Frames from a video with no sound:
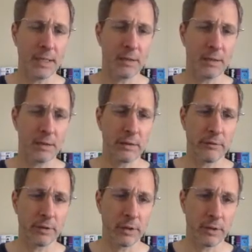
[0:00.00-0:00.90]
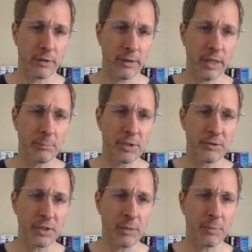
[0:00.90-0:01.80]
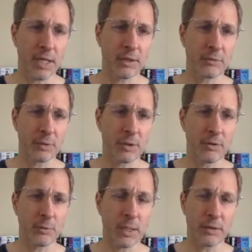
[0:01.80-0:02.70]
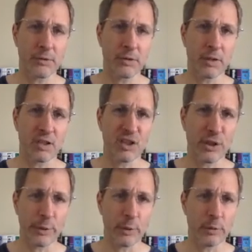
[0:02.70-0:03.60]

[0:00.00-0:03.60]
and get an empty set back, we can do x.clear.